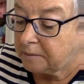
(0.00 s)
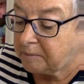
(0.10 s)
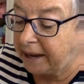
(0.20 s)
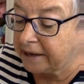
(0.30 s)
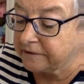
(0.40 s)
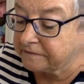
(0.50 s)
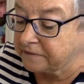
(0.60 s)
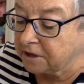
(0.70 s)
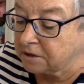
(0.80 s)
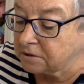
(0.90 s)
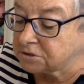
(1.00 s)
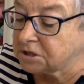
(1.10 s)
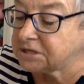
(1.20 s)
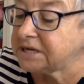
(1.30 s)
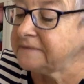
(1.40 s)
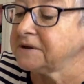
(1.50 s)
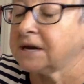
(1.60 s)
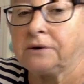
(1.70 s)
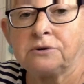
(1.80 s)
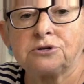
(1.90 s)
pack of those. I did have a
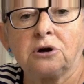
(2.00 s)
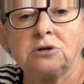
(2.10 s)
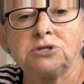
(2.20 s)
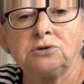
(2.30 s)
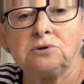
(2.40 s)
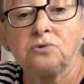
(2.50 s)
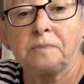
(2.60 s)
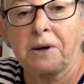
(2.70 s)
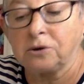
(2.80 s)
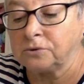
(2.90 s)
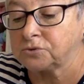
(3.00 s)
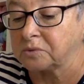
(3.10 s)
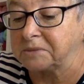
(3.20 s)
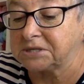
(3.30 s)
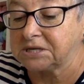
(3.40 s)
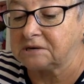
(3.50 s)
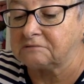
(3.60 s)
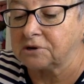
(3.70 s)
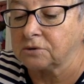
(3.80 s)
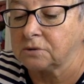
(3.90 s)
go at trying to do little bows with
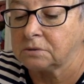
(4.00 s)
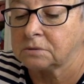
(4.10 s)
material.